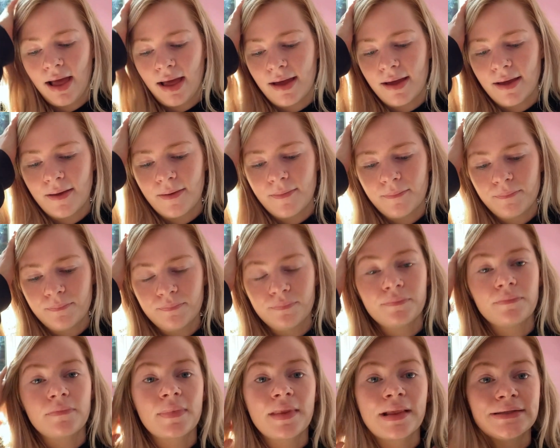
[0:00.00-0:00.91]

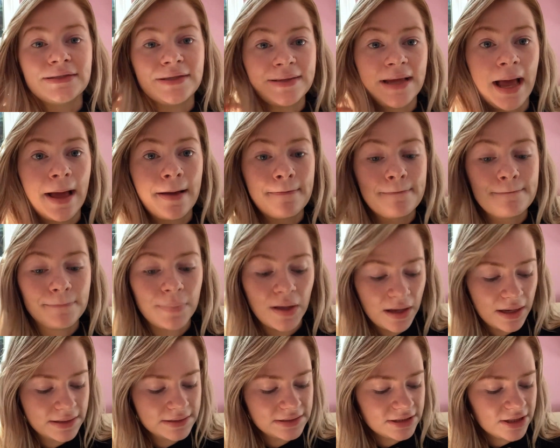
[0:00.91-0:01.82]
So yeah,
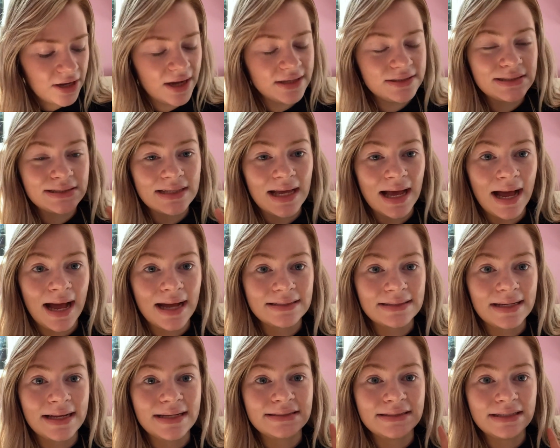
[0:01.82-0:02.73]
but I just
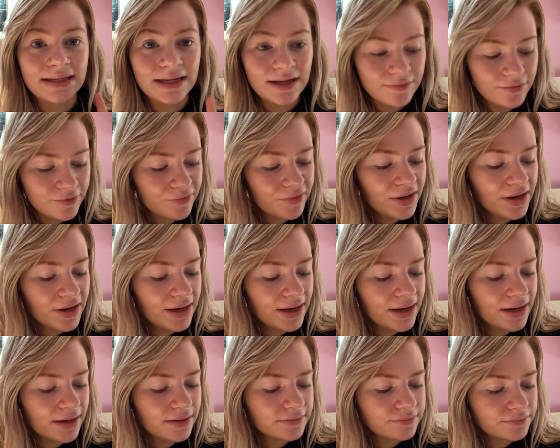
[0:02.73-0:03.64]
had a
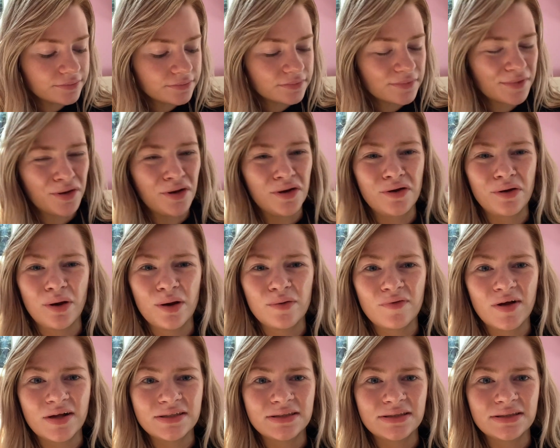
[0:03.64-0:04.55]
delivery. I
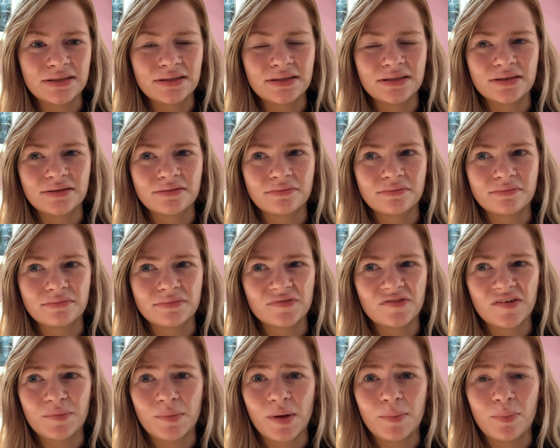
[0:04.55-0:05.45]

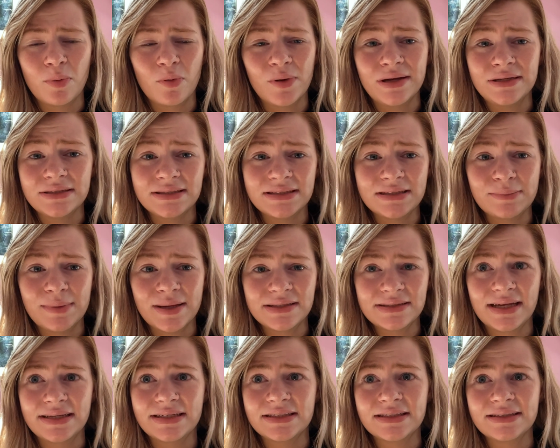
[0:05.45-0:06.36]
felt my point just didn't make
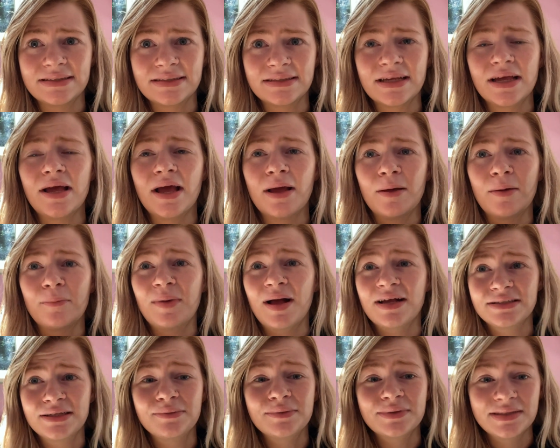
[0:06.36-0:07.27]
sense.
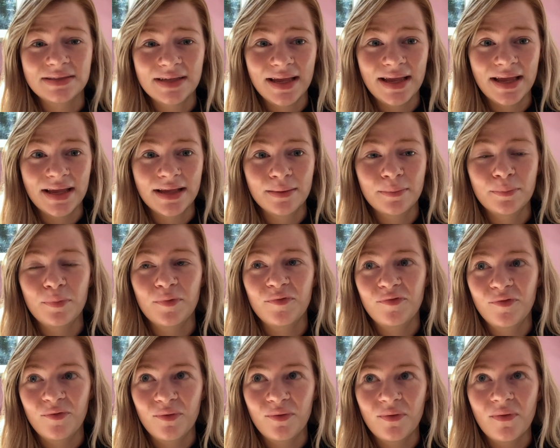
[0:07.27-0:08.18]
As I was saying
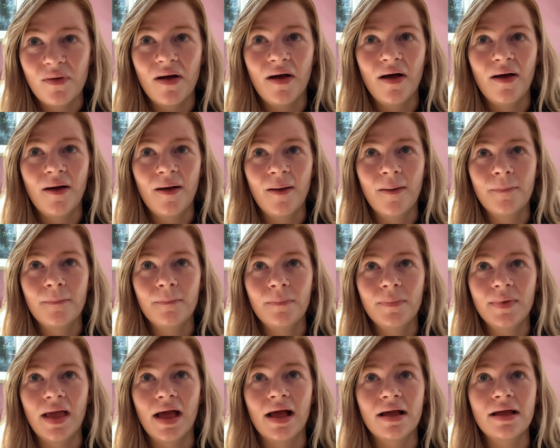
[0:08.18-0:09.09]
before,
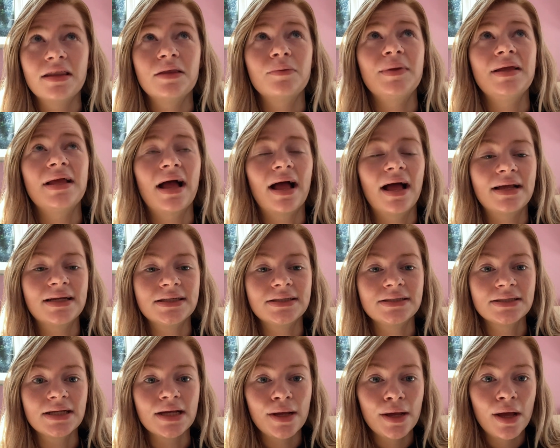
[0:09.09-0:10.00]
the
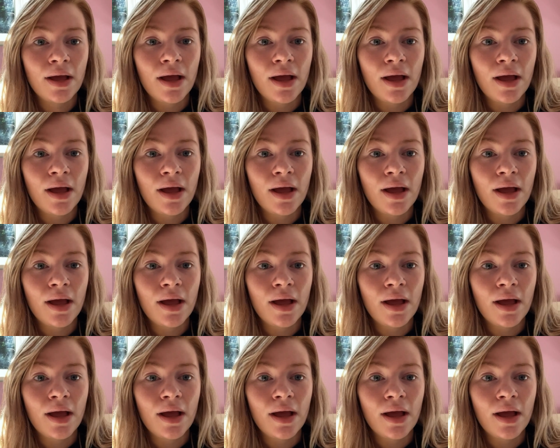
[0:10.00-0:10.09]
weekend